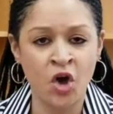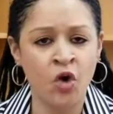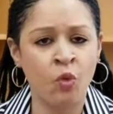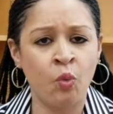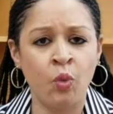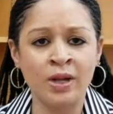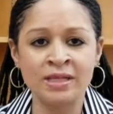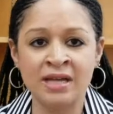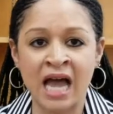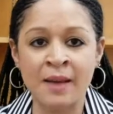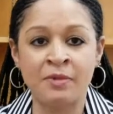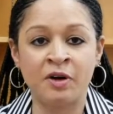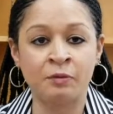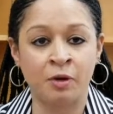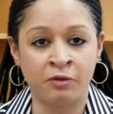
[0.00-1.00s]
what type
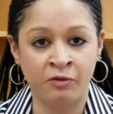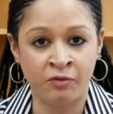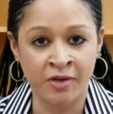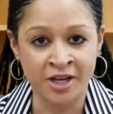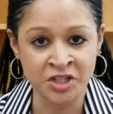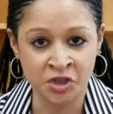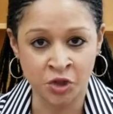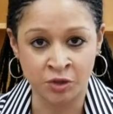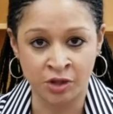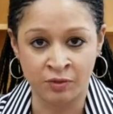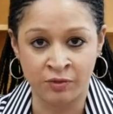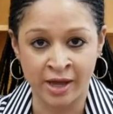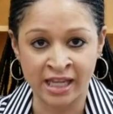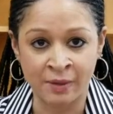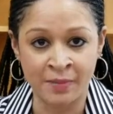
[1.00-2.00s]
of professional
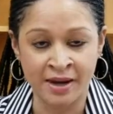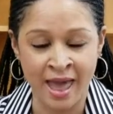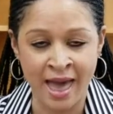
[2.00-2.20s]
development